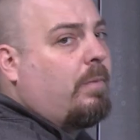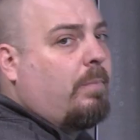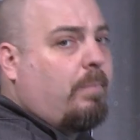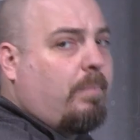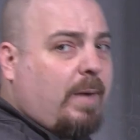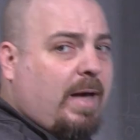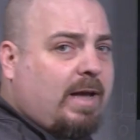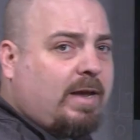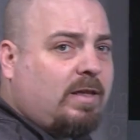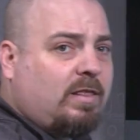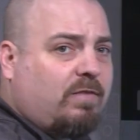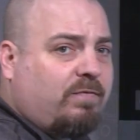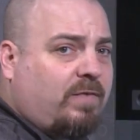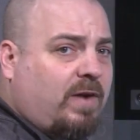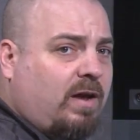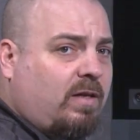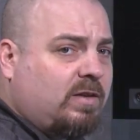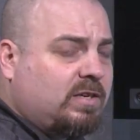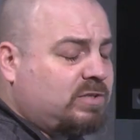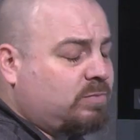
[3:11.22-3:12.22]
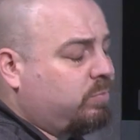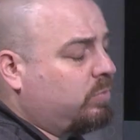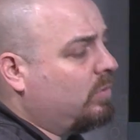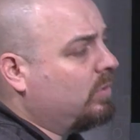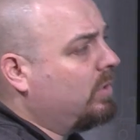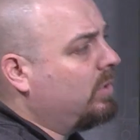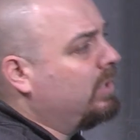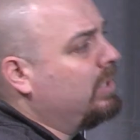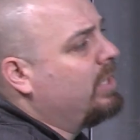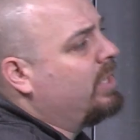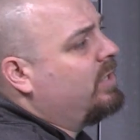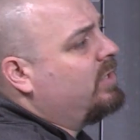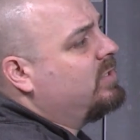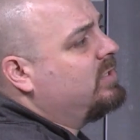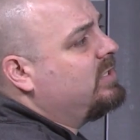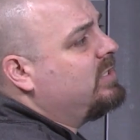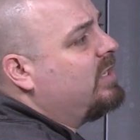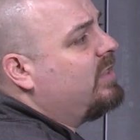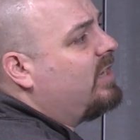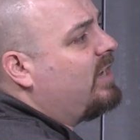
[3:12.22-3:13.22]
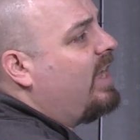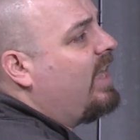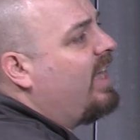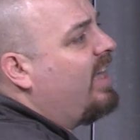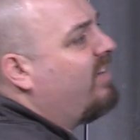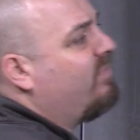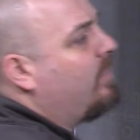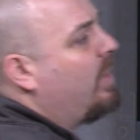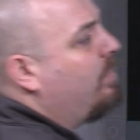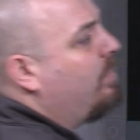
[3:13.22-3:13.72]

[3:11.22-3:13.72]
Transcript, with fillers: Back in the File Explorer, you see that I have my